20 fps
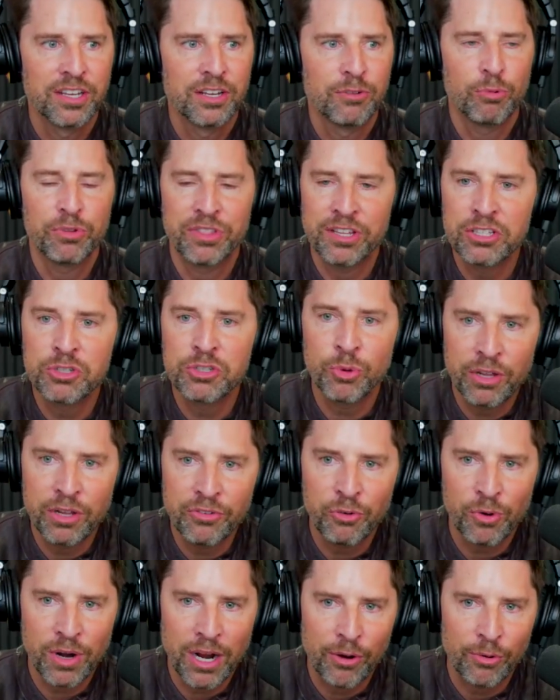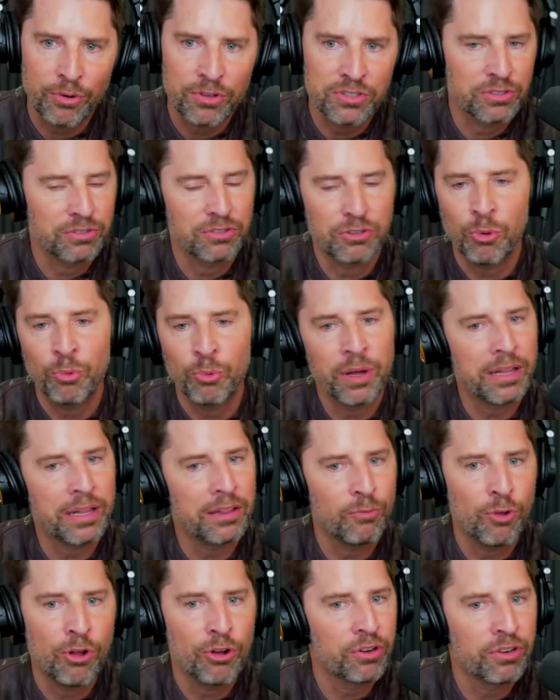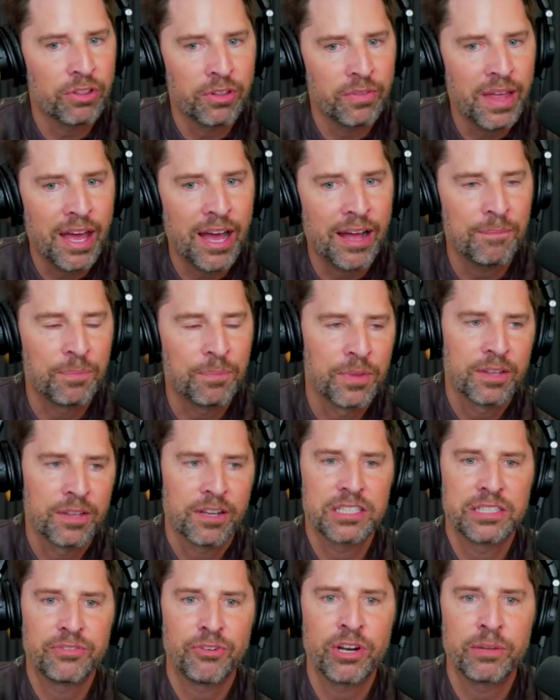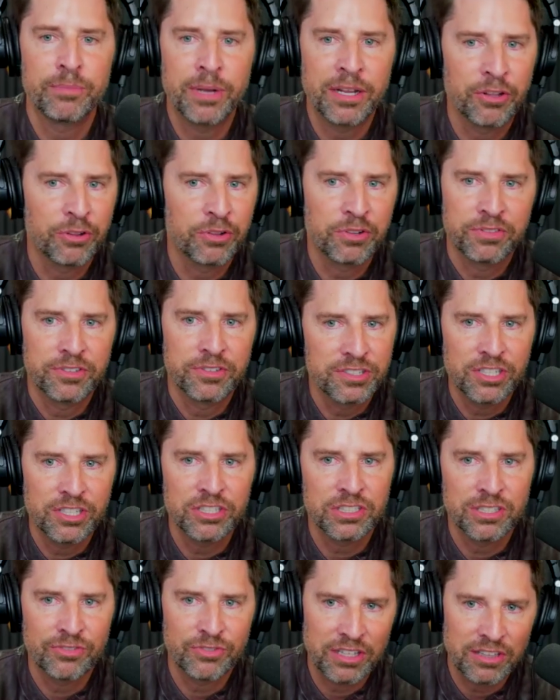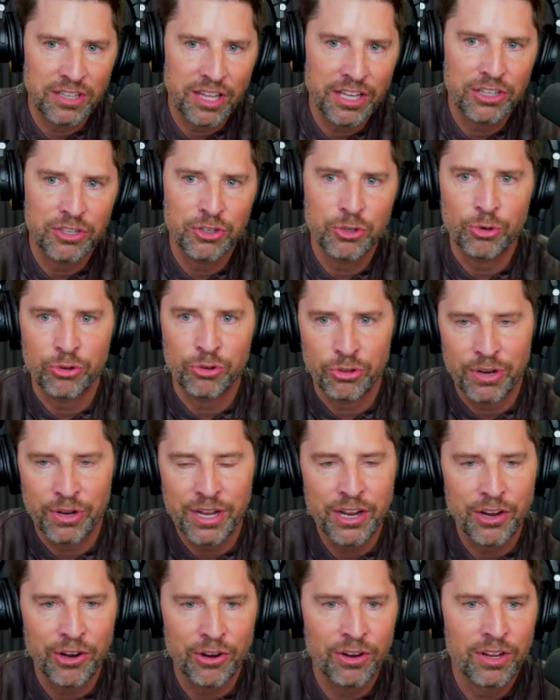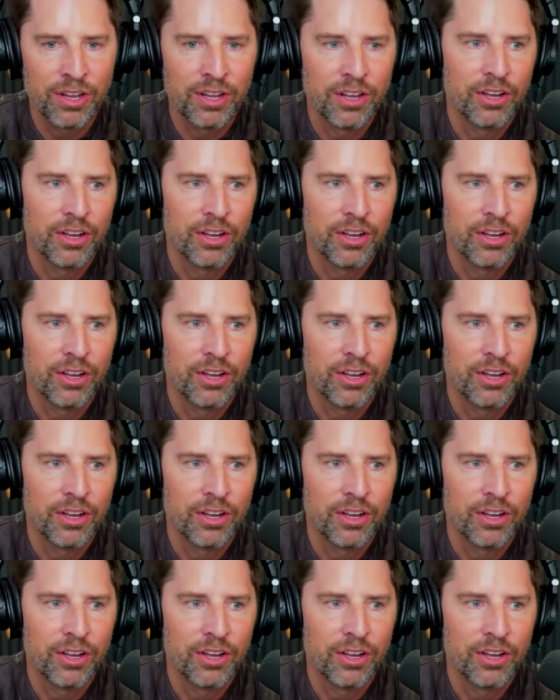within 24 hours you don't wait longer than that because they've already made a decision if they like you or their hair